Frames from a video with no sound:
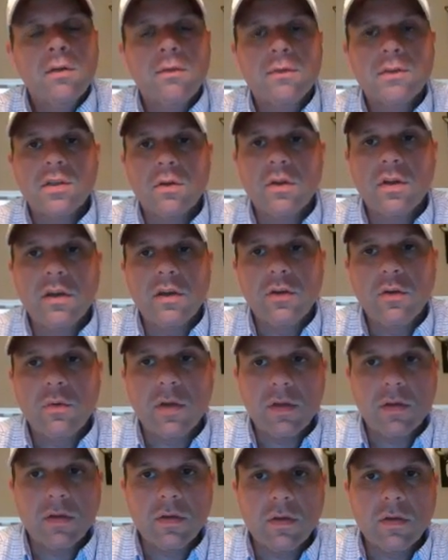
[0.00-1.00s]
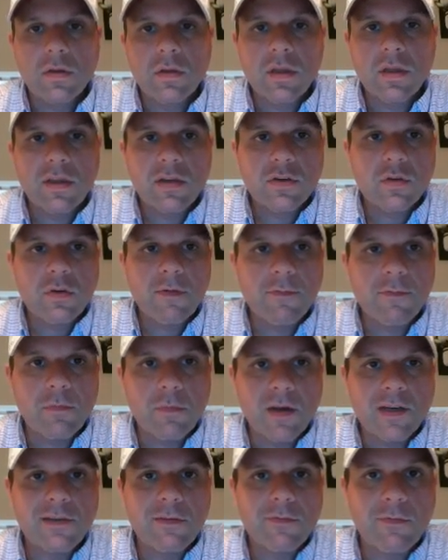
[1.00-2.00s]
so that you can get your
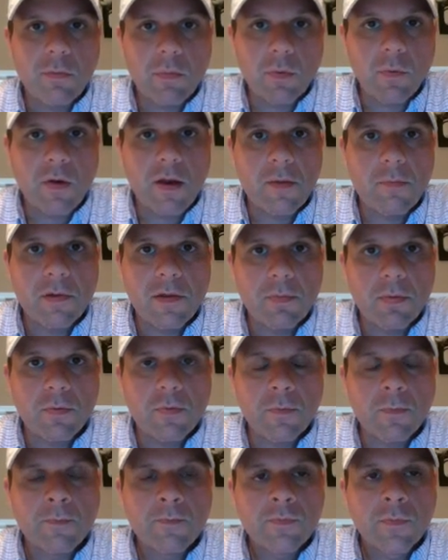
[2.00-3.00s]
information from the right people.